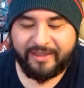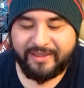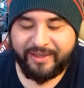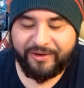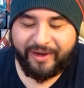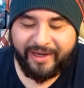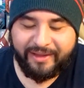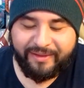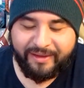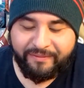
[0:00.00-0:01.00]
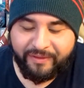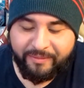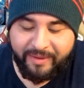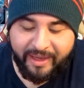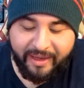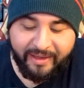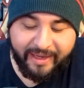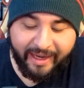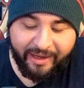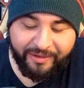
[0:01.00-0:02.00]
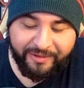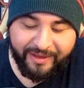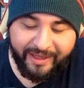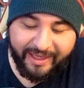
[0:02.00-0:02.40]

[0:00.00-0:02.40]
So anything from here down